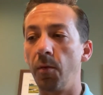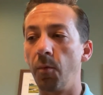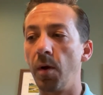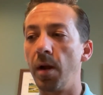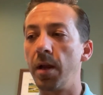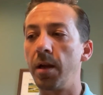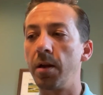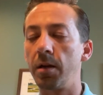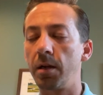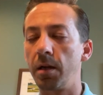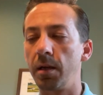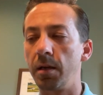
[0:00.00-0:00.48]
the
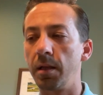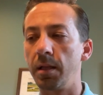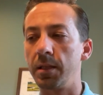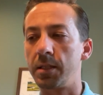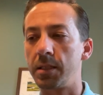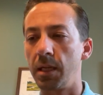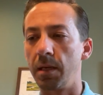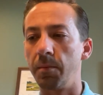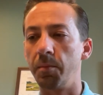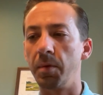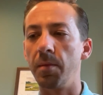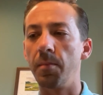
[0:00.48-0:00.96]
way it's
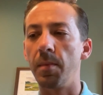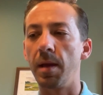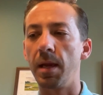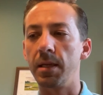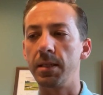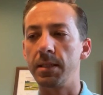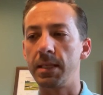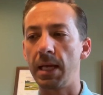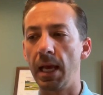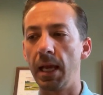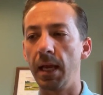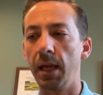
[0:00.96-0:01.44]
going to be
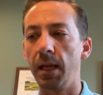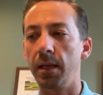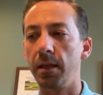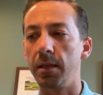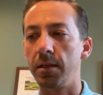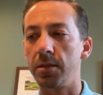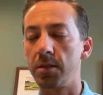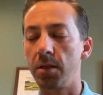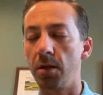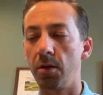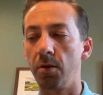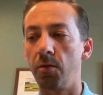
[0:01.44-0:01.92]

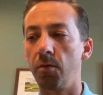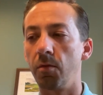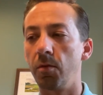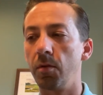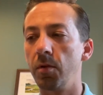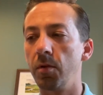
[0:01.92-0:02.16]
maintained. So,